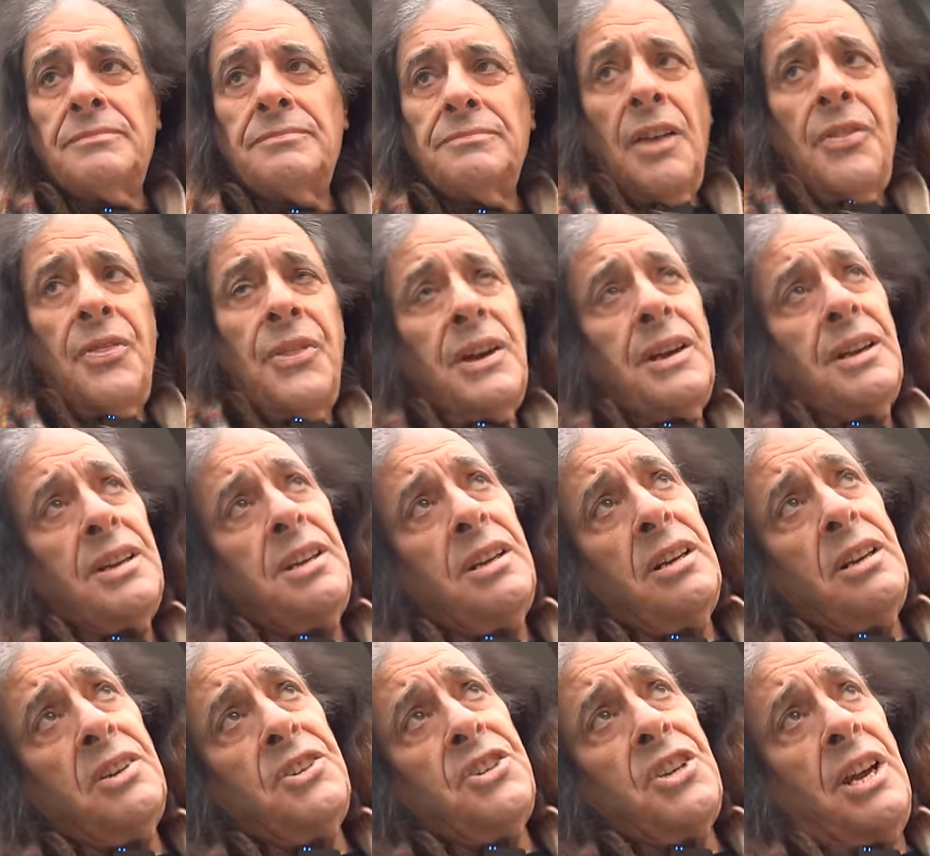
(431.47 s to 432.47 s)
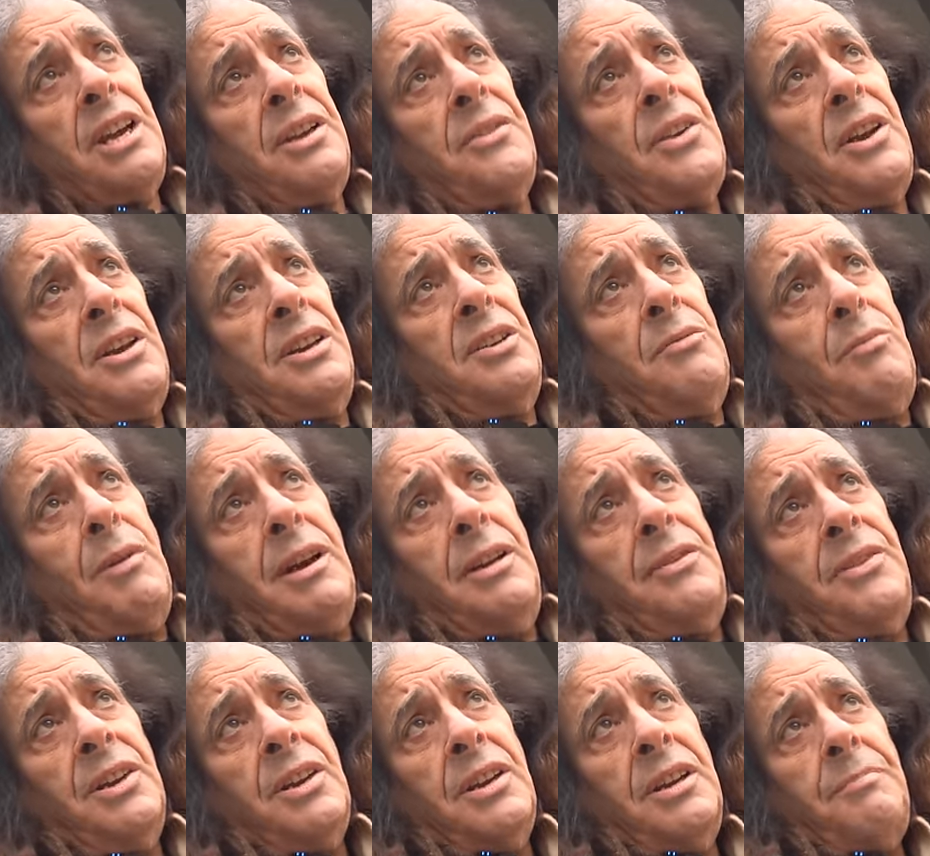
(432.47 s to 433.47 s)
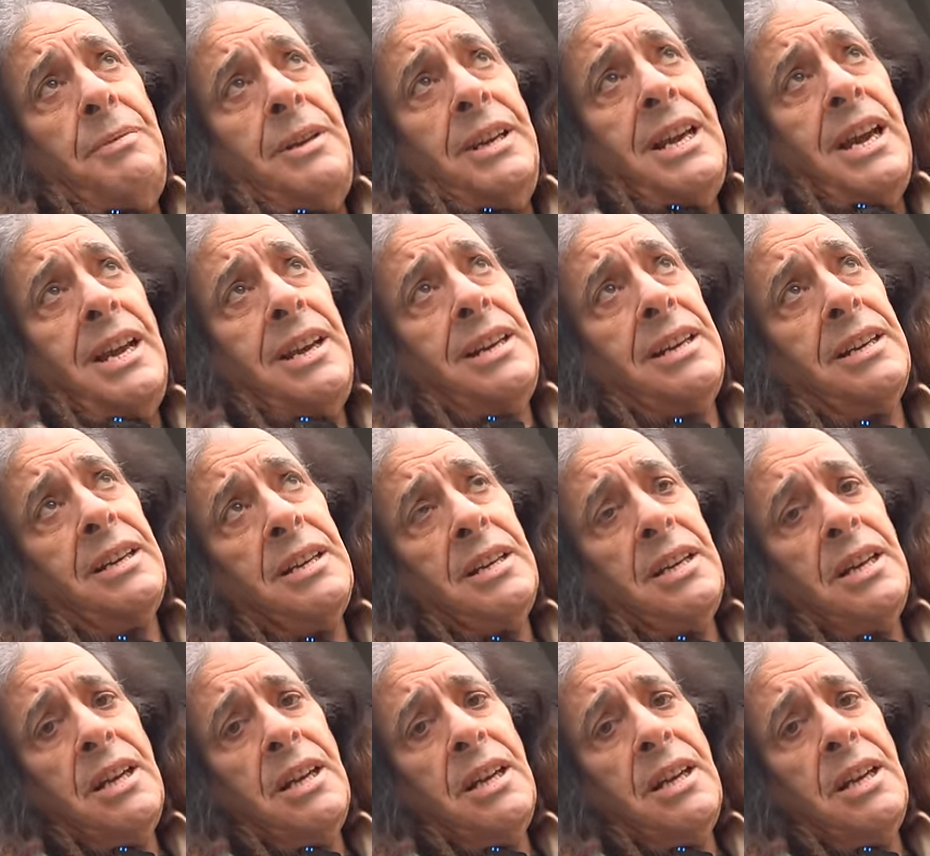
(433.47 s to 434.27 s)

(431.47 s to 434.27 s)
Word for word: I think, you know, Jake, the only way that you're going to be getting,